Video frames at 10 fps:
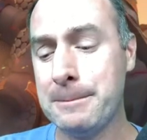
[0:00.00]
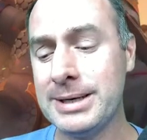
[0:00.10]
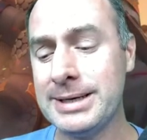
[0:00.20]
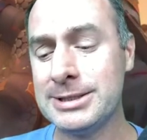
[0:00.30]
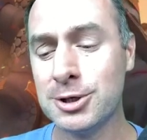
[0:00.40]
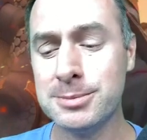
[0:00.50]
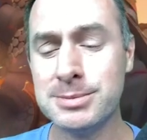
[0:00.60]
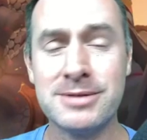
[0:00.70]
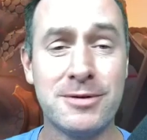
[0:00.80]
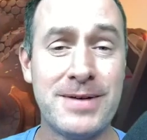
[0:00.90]
But in
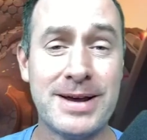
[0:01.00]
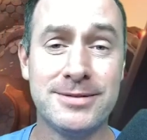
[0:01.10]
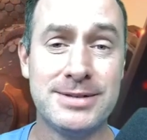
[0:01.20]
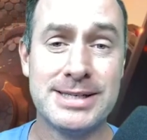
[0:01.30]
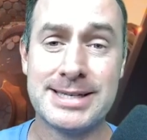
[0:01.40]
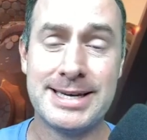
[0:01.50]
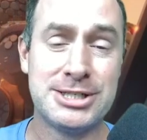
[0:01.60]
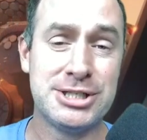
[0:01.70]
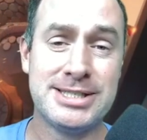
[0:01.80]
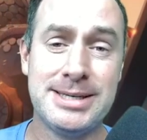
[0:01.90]
terms of effectiveness,
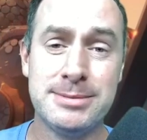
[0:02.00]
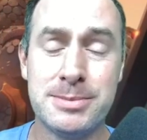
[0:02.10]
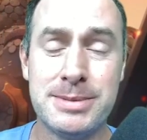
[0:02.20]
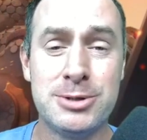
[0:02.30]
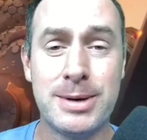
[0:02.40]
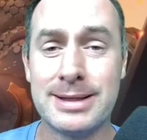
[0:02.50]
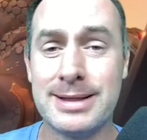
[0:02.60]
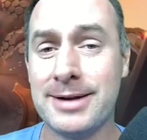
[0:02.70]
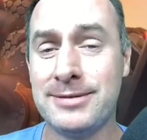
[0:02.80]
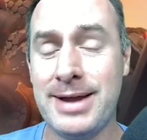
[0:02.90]
again, she seems to be doing a
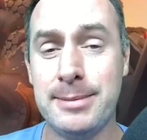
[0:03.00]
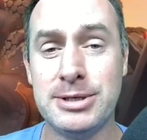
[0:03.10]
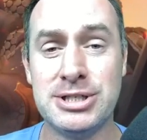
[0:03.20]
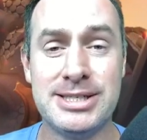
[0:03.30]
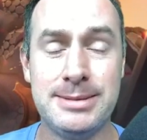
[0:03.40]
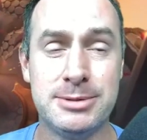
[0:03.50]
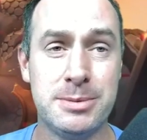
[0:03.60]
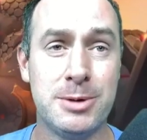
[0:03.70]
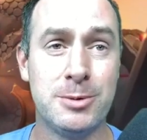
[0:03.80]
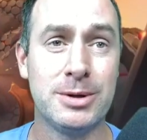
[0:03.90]
lot of damage and seems
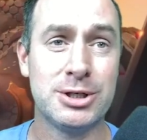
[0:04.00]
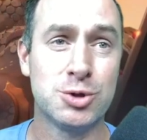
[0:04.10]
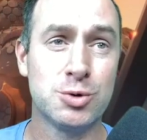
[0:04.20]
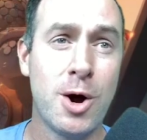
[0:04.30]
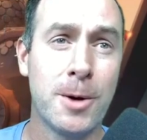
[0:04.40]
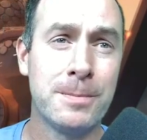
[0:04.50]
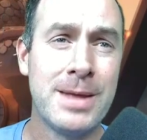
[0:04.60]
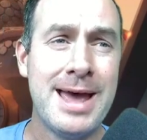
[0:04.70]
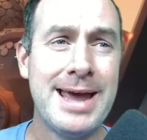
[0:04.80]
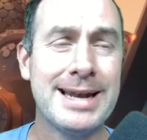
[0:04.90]
to be really strong.
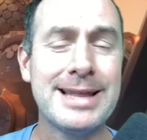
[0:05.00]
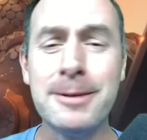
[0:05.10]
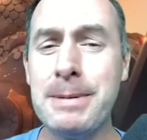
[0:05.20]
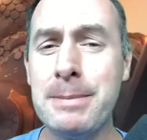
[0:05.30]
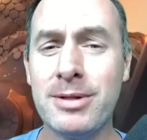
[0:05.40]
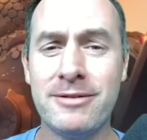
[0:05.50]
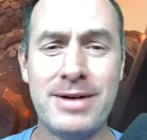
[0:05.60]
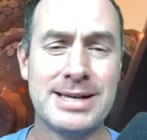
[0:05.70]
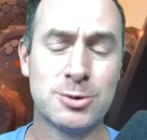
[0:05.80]
And a lot of people have